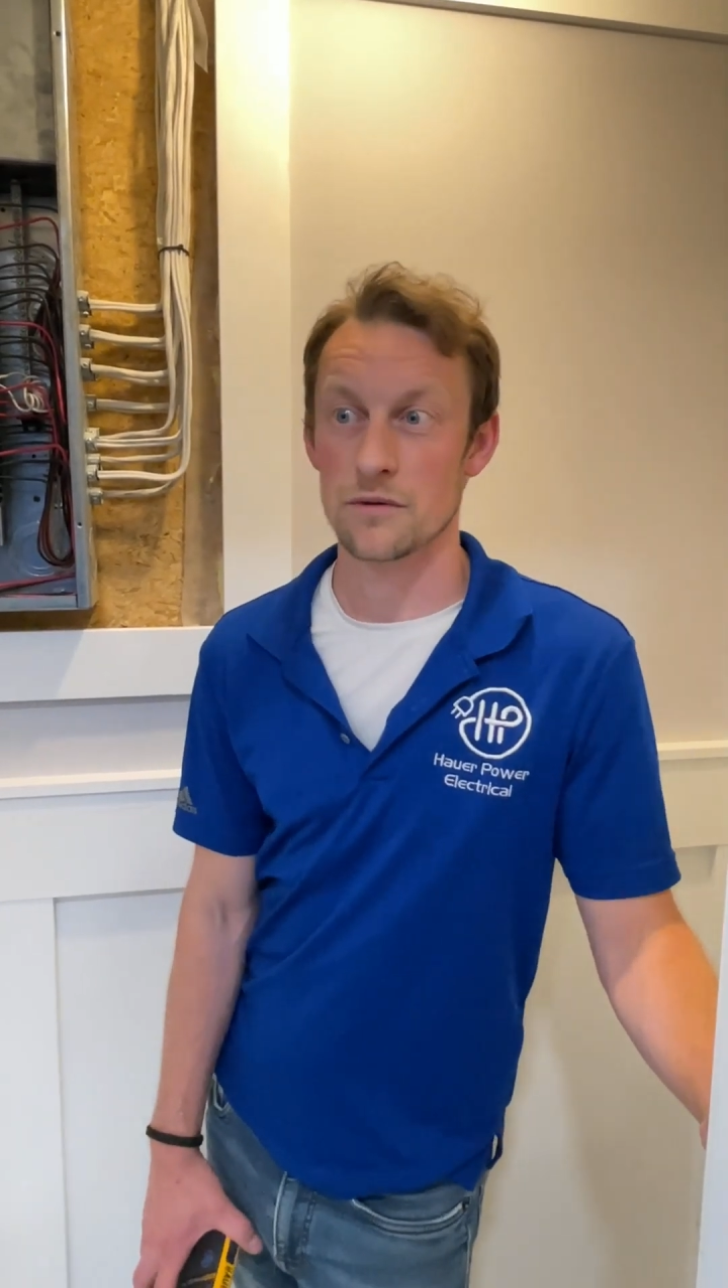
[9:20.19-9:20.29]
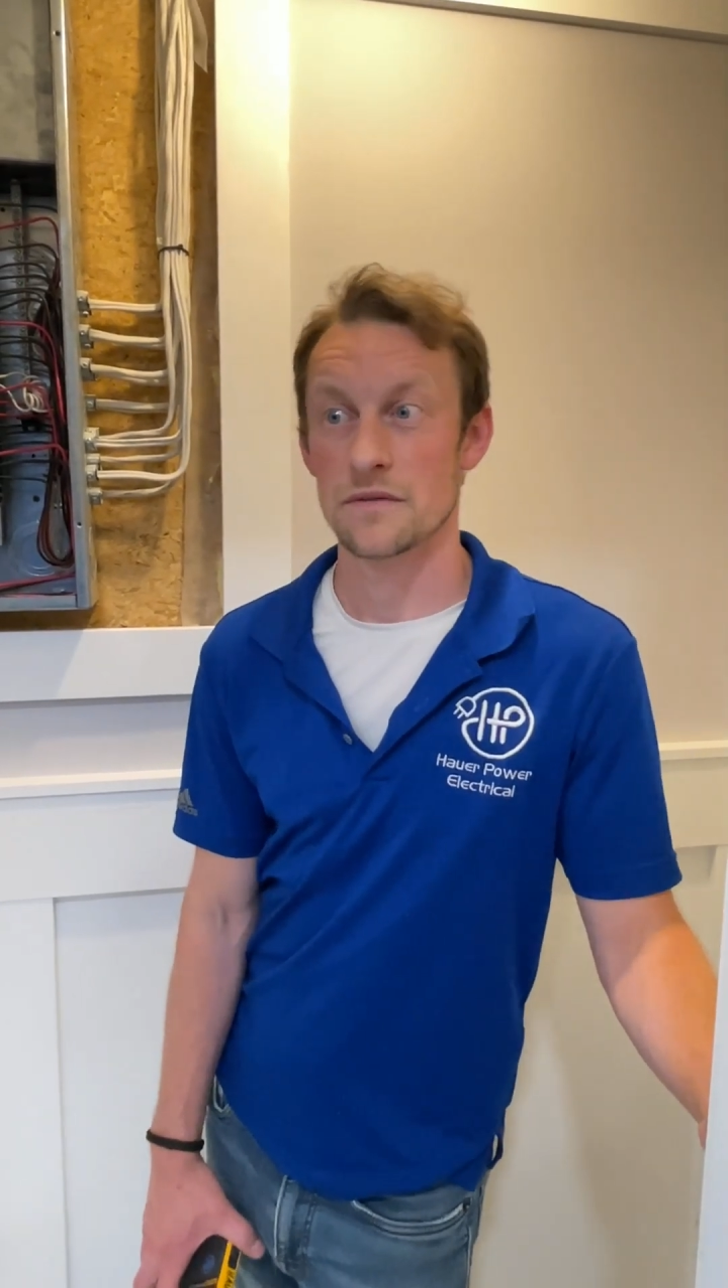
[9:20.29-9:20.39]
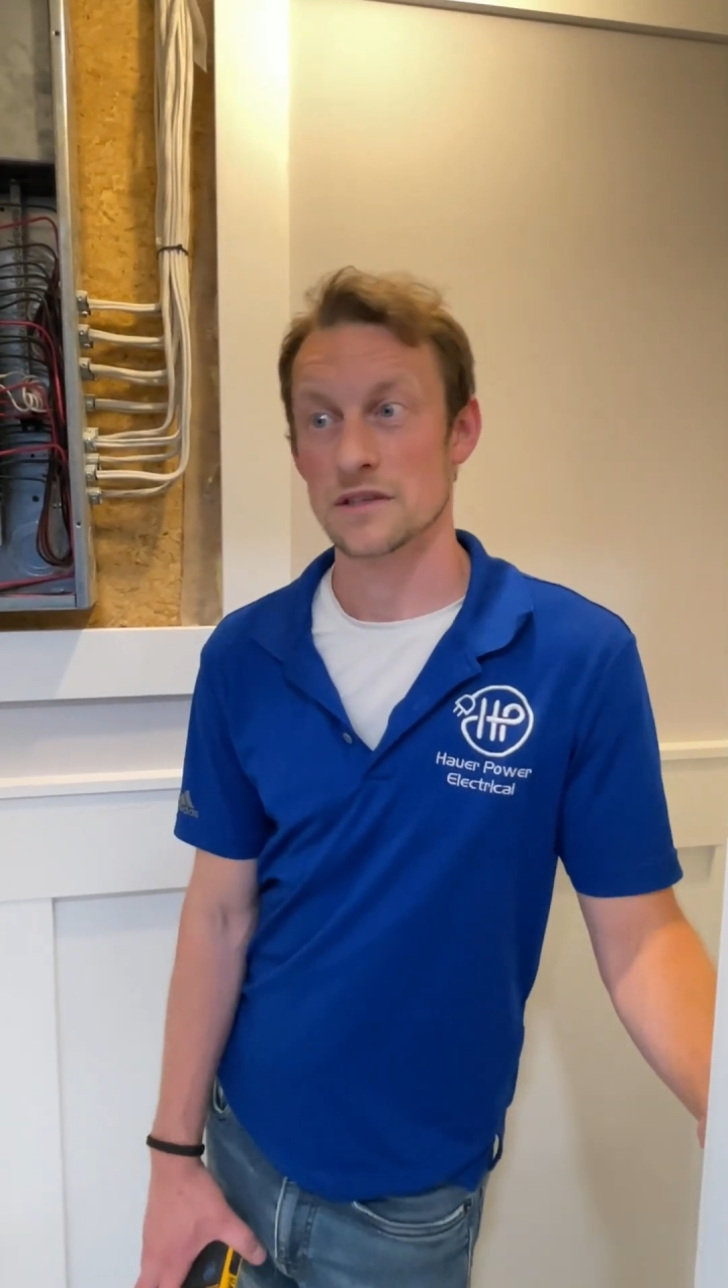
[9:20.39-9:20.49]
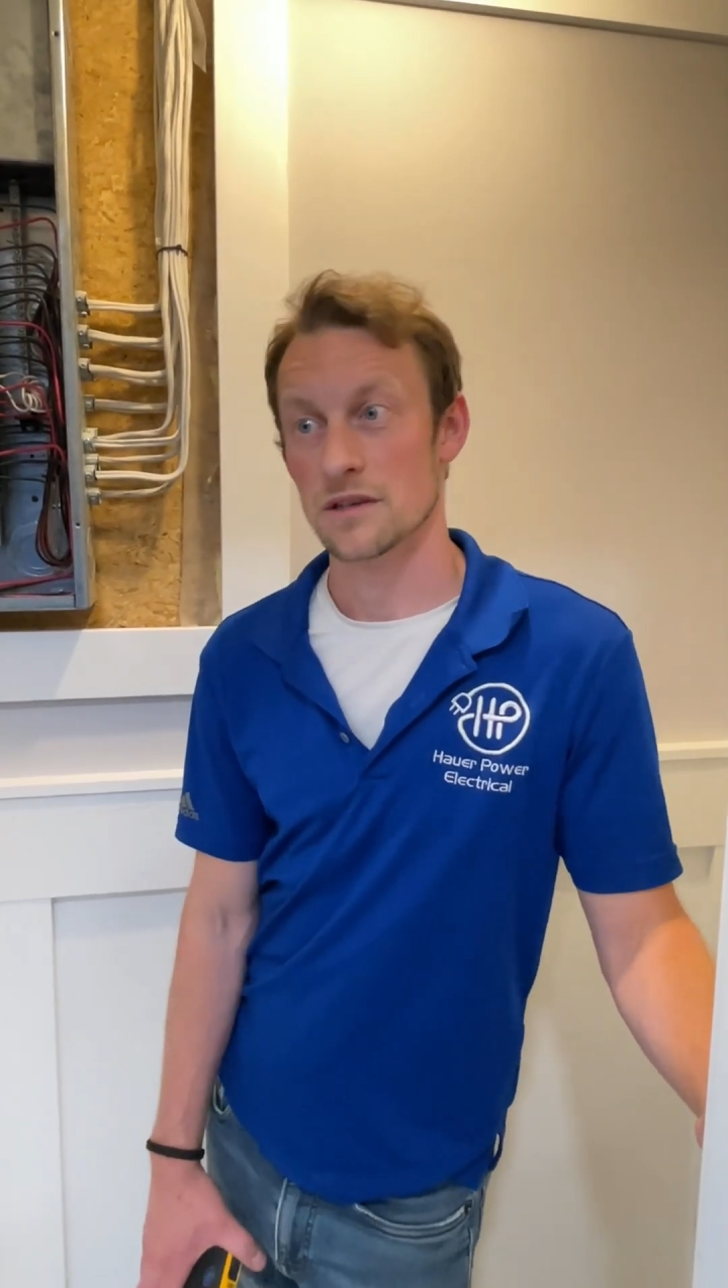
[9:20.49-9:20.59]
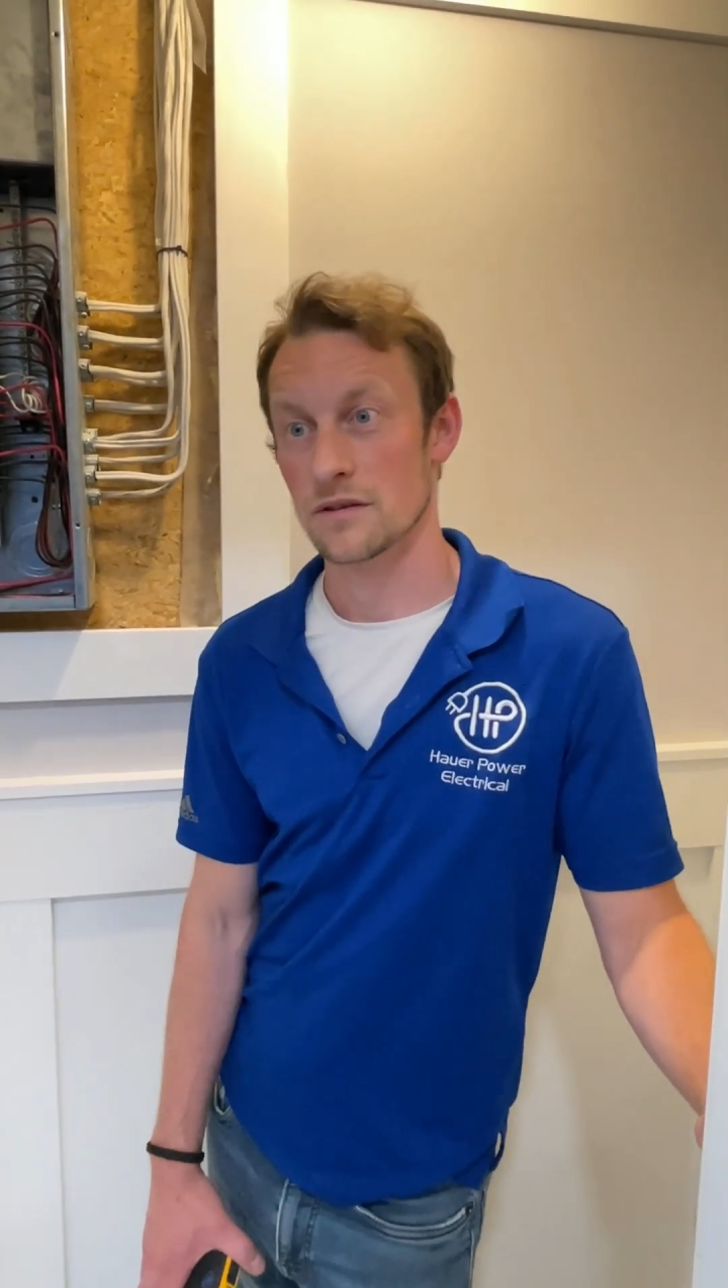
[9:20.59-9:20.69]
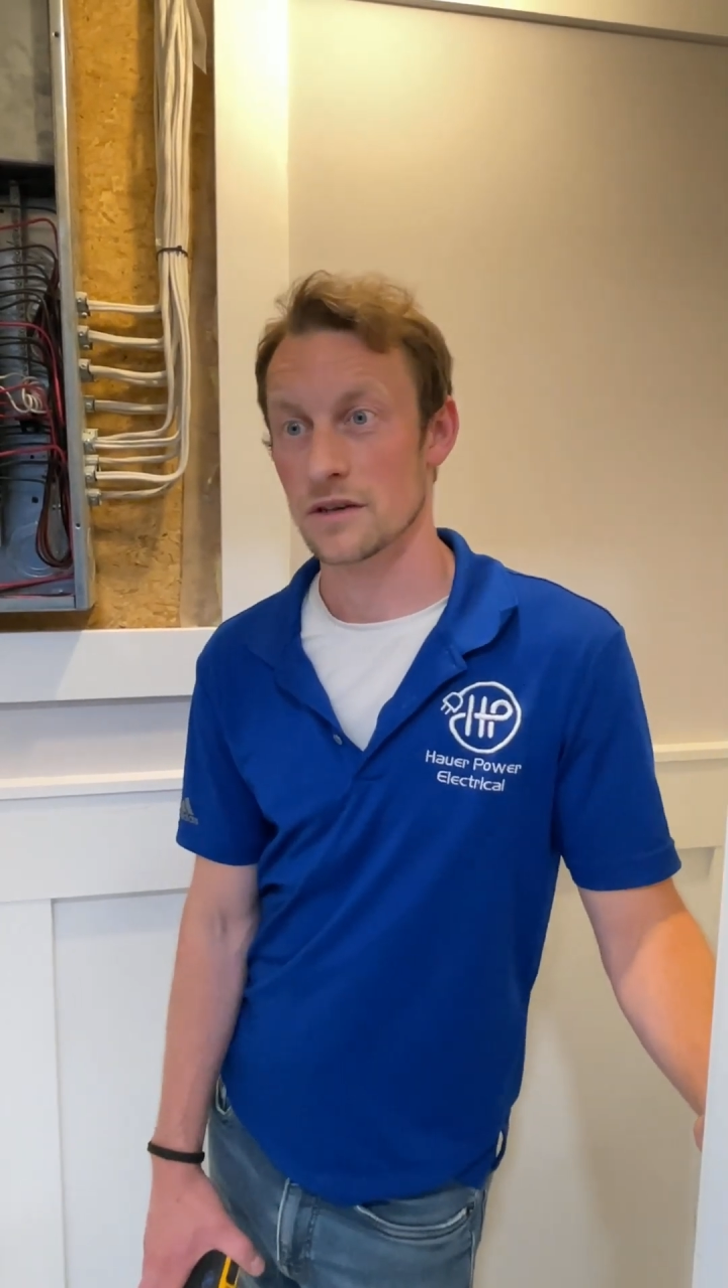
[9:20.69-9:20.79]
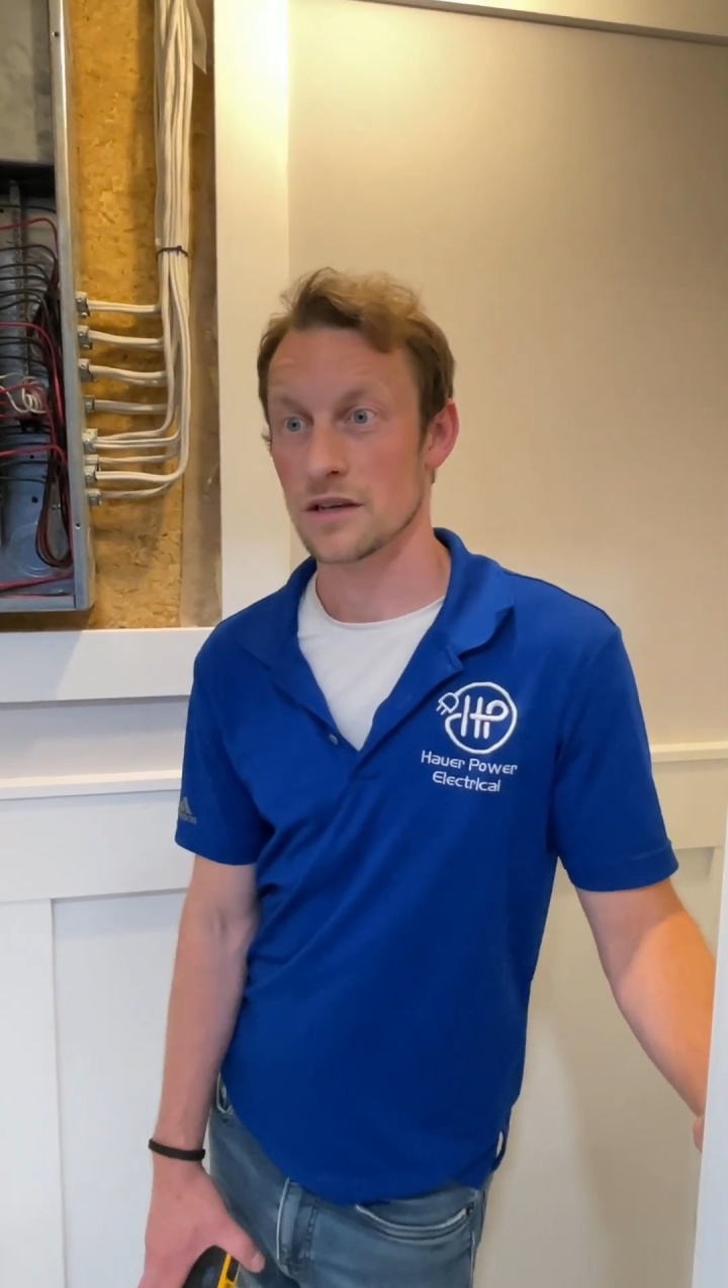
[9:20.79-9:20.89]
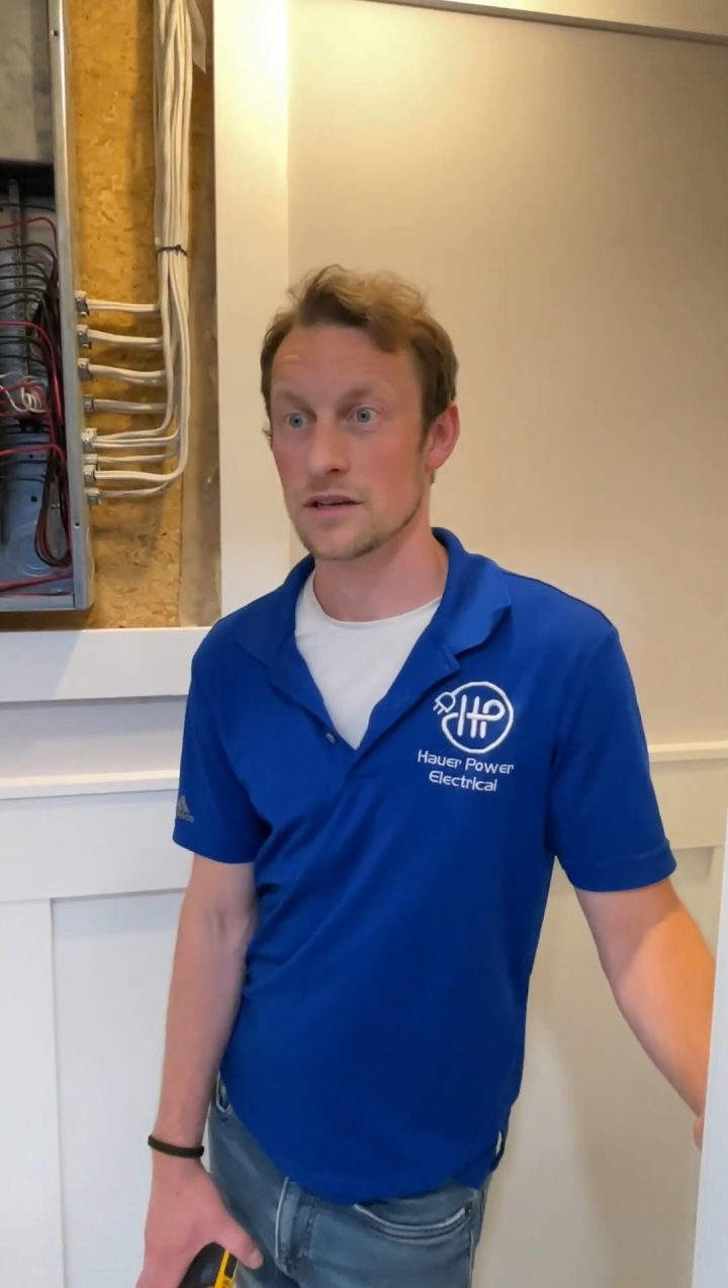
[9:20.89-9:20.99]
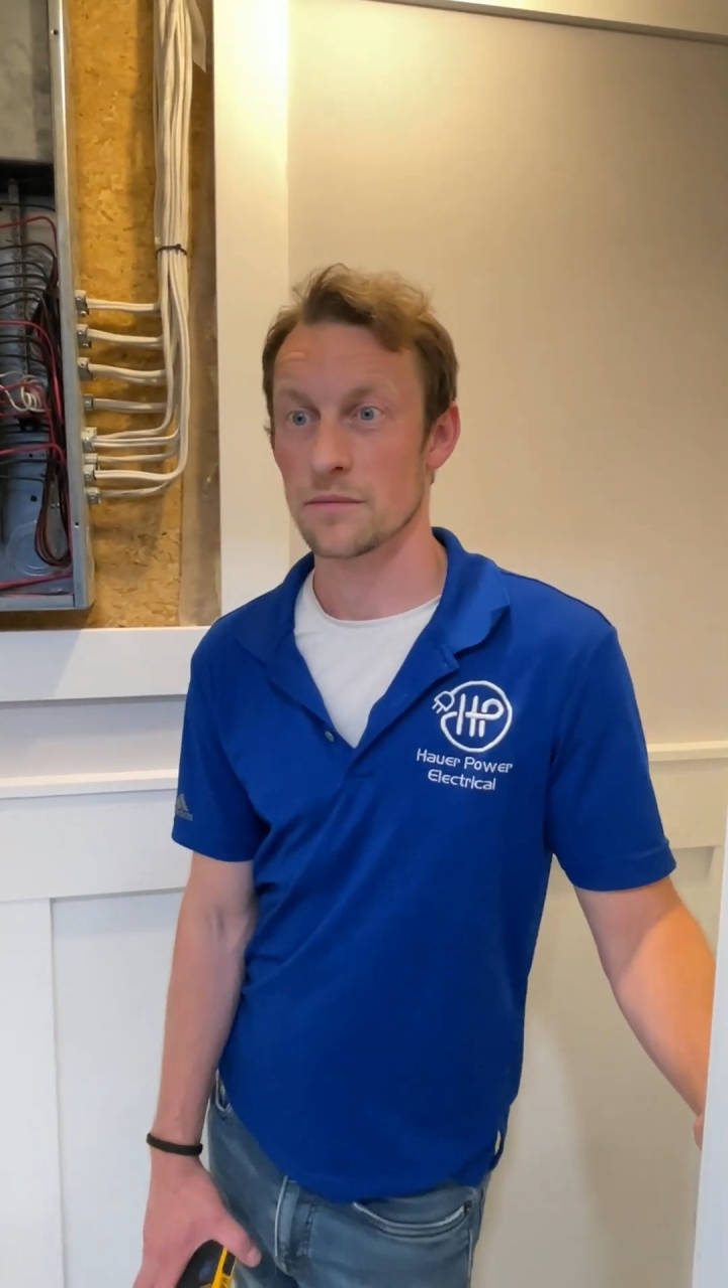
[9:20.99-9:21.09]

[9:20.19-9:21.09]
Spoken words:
facility,